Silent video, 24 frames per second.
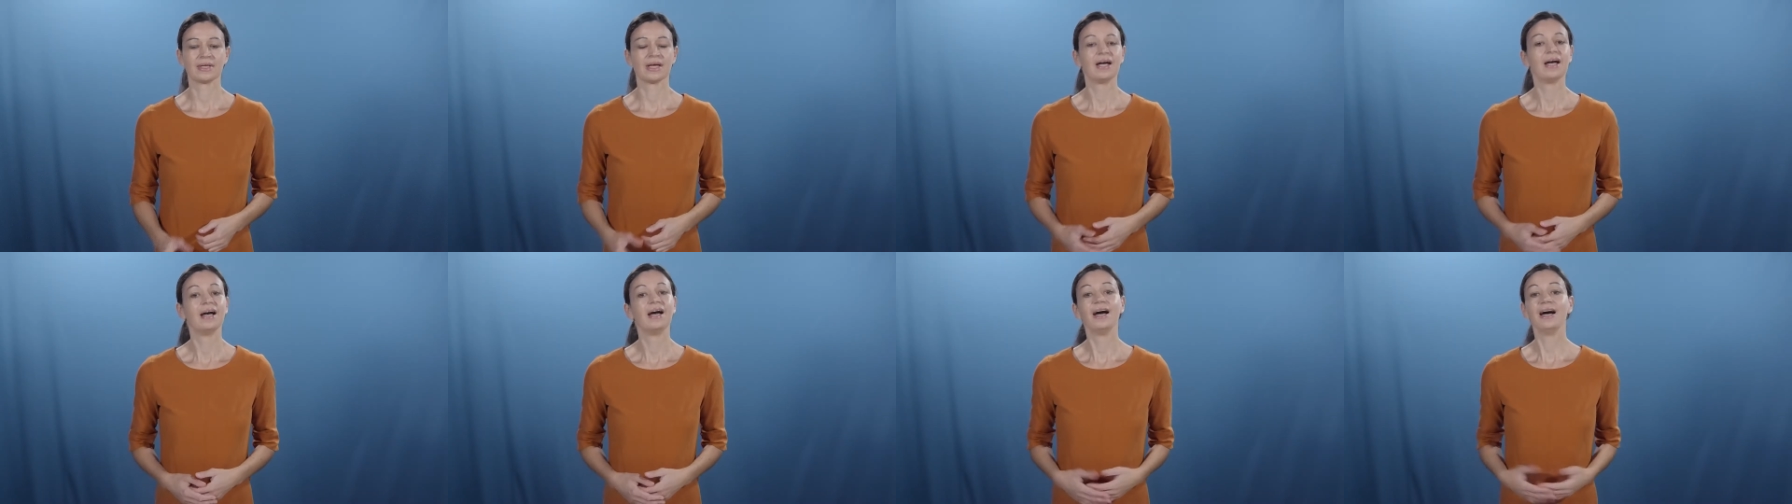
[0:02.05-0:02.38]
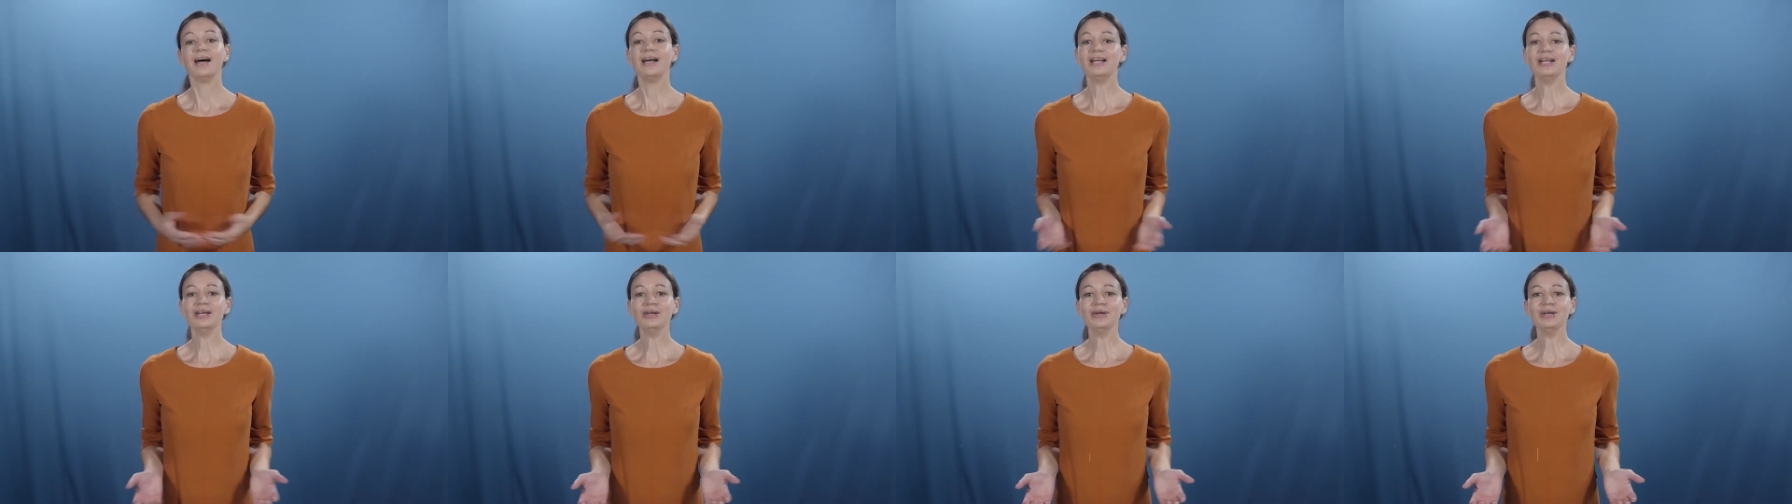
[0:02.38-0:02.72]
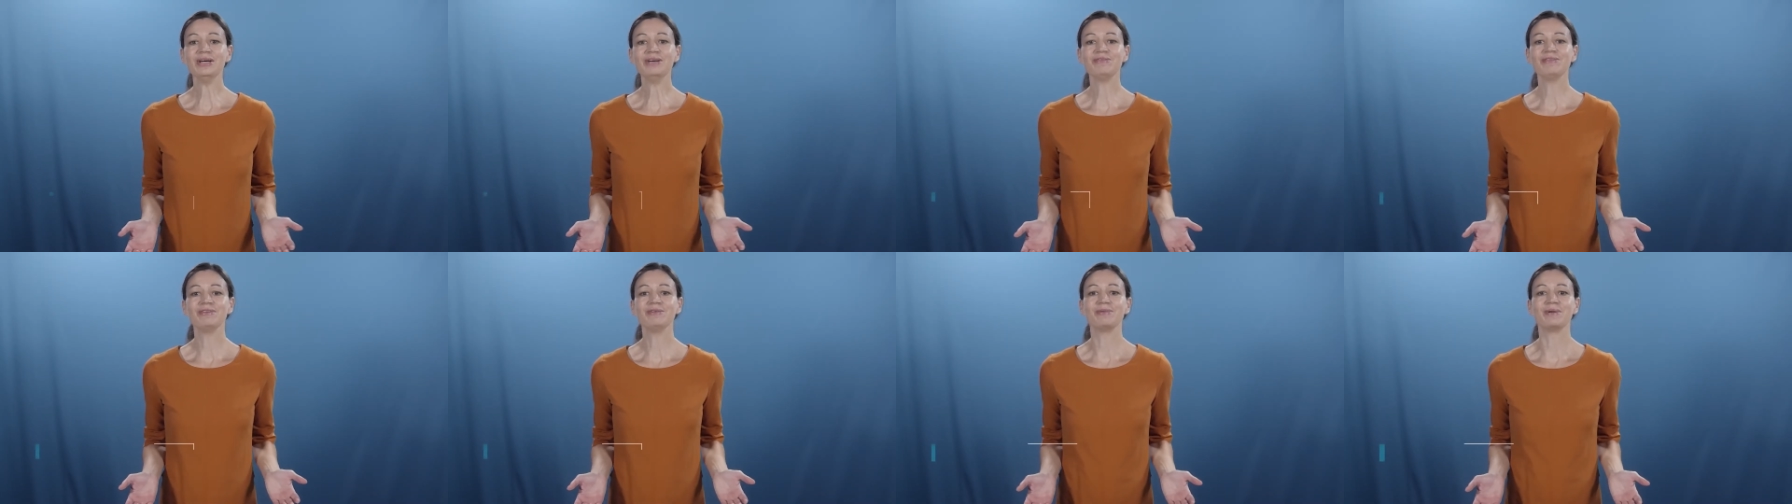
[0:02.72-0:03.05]
Hello
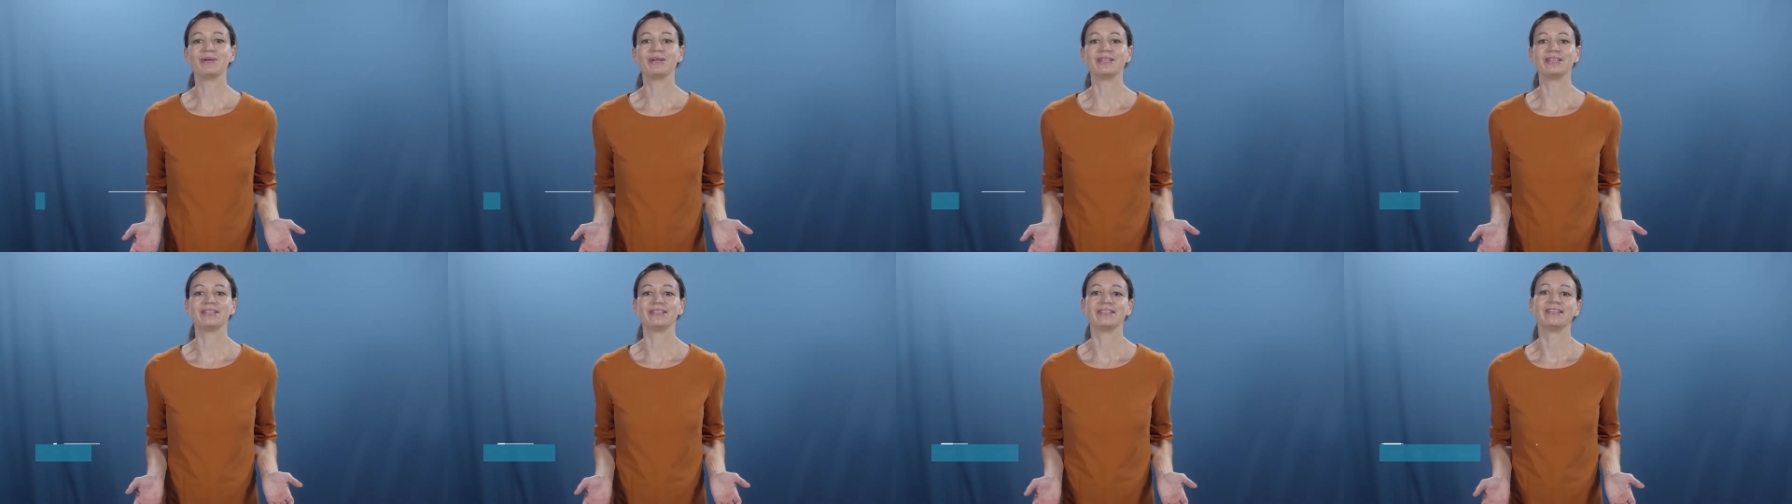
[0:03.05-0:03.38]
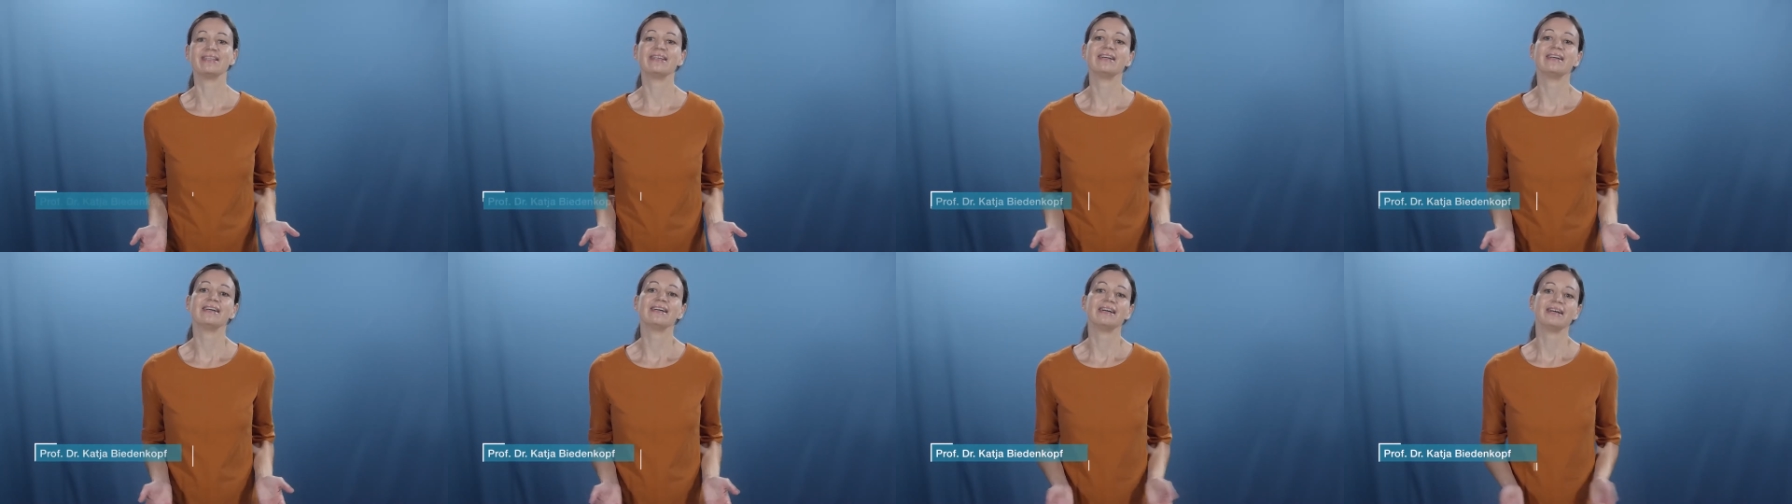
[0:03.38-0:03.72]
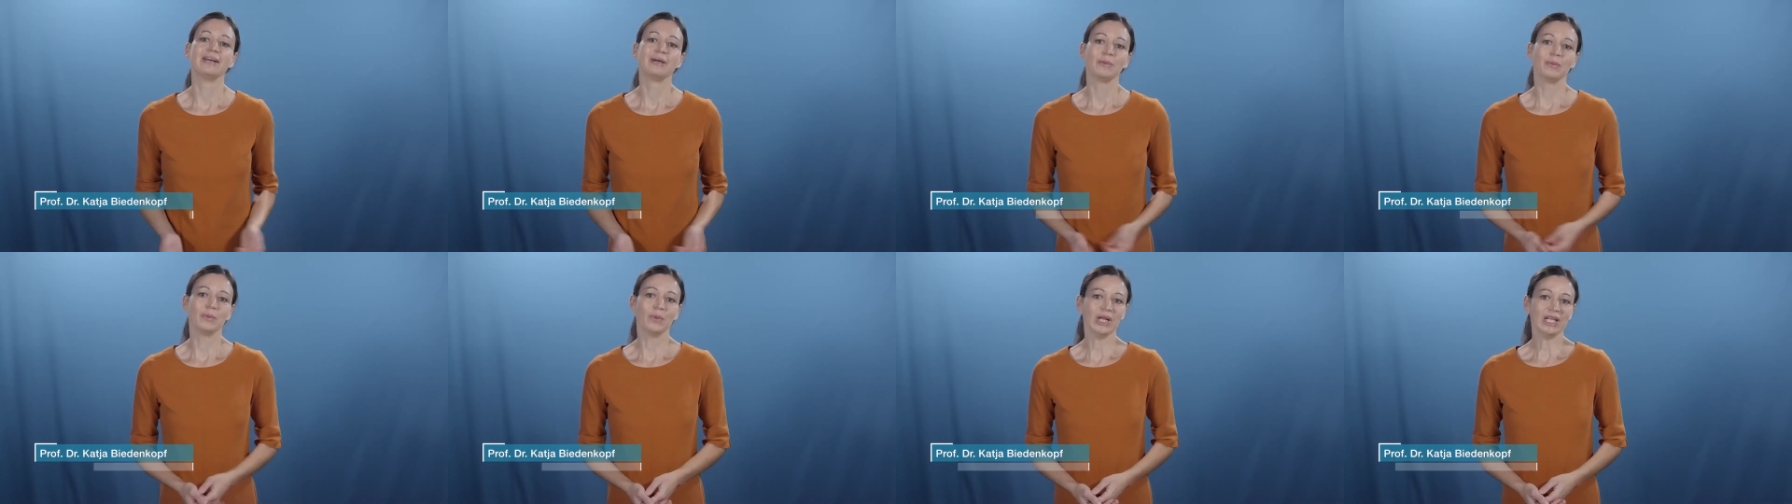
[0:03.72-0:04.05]
everyone!
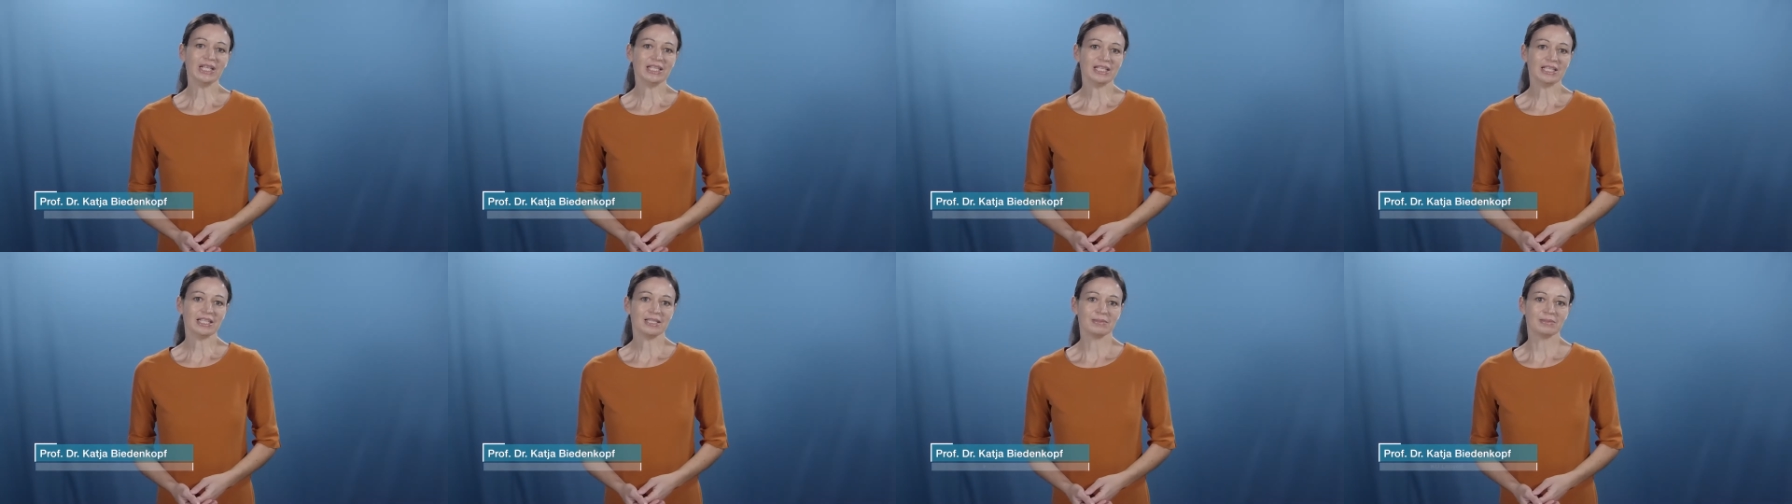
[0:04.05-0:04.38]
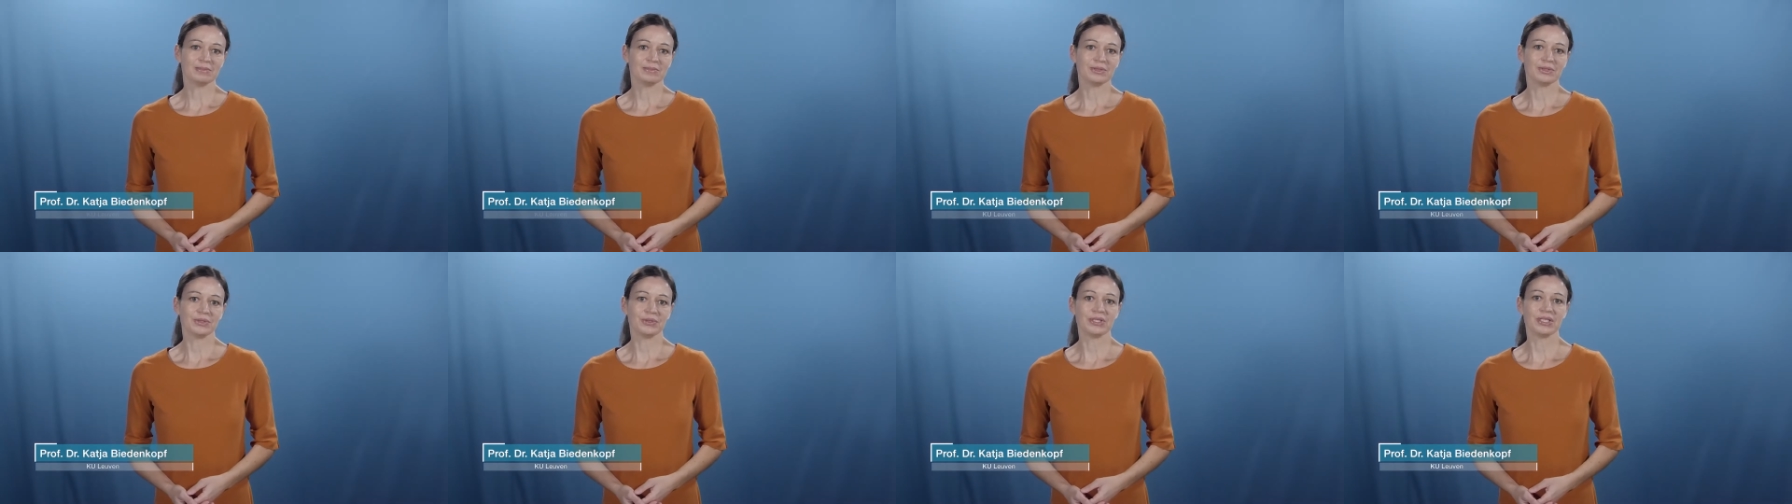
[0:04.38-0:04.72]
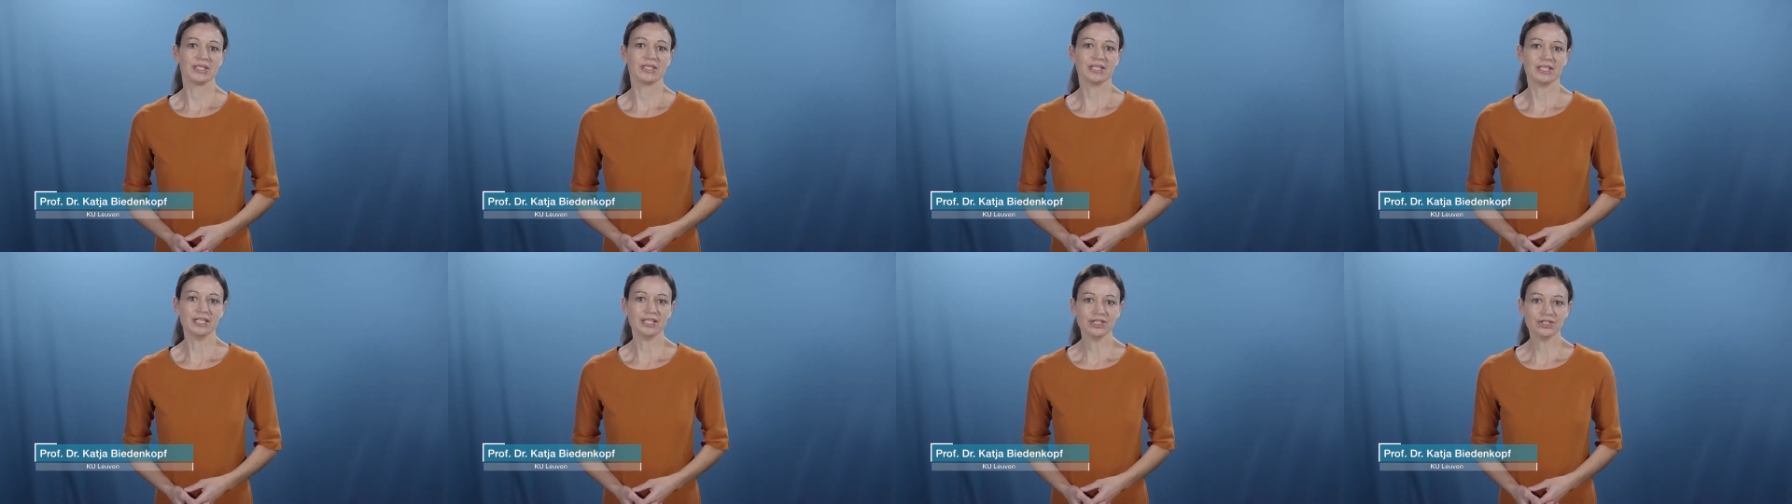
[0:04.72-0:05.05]
Welcome to this
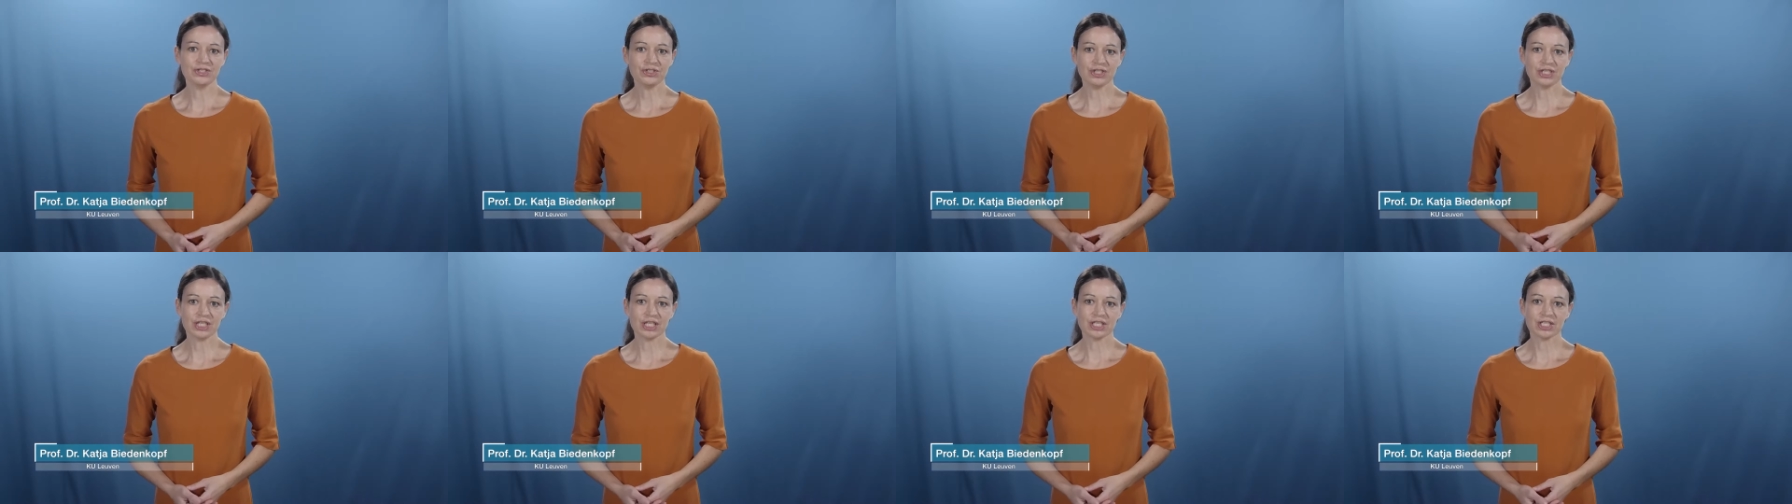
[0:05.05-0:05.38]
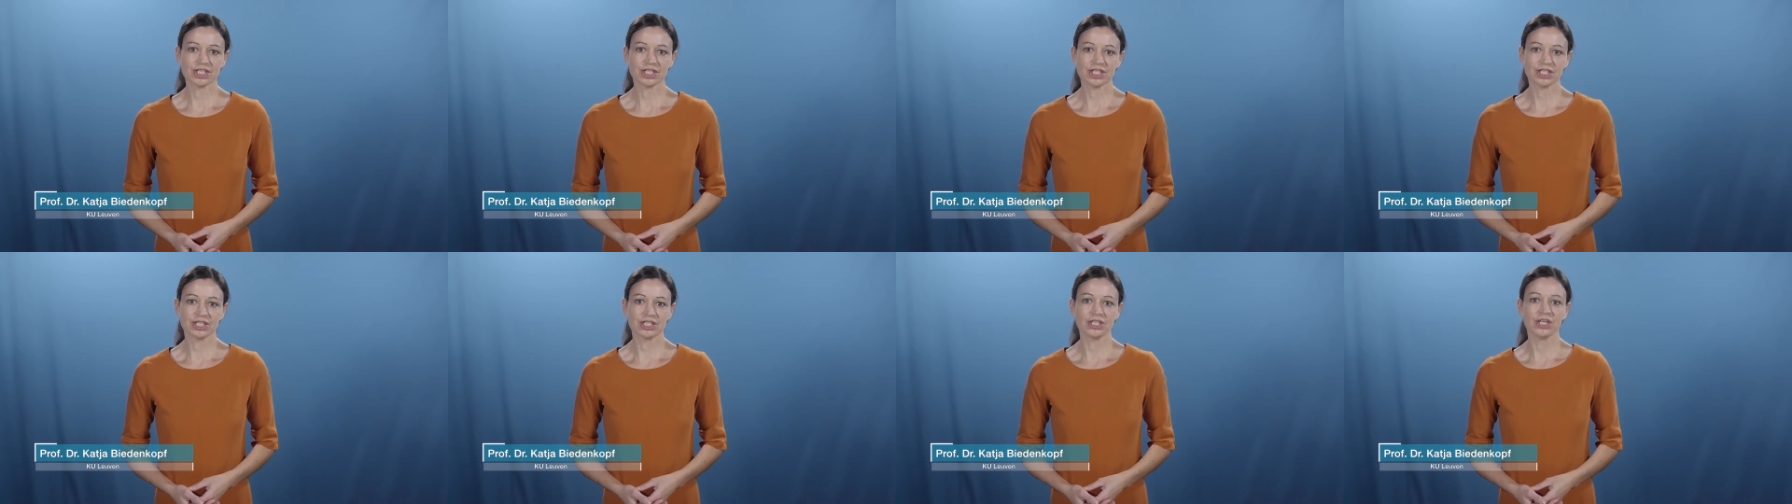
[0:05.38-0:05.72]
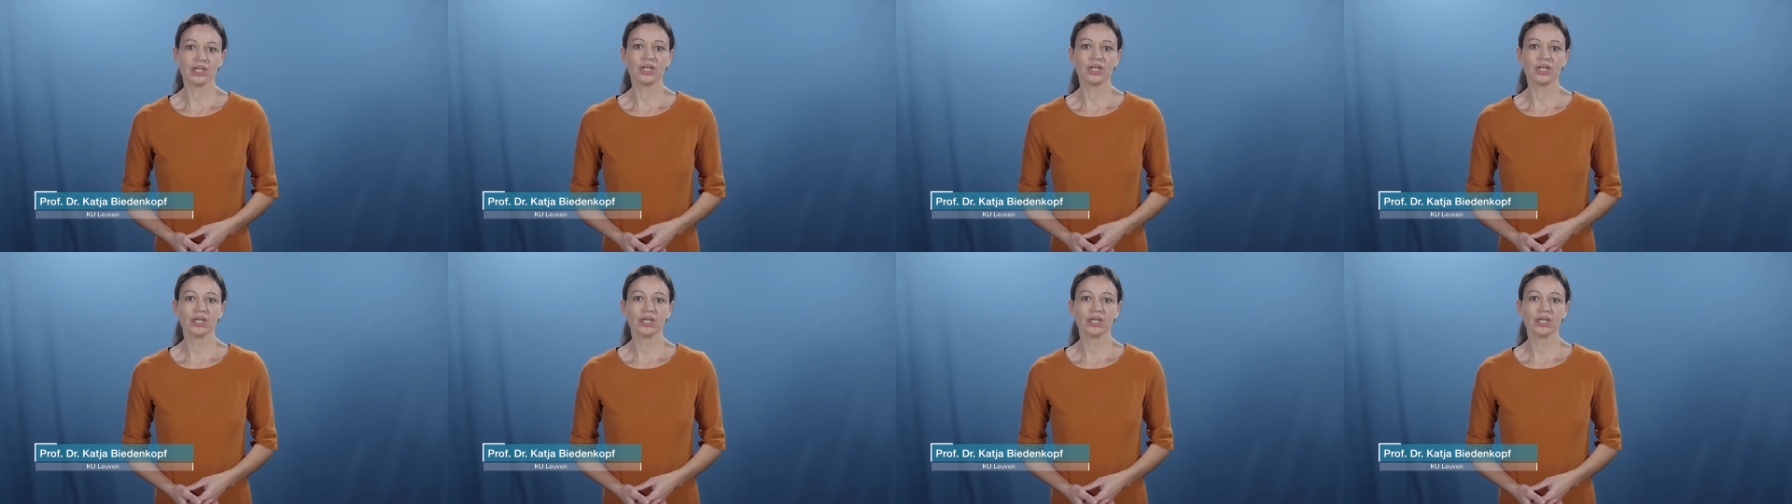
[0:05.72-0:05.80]
introduction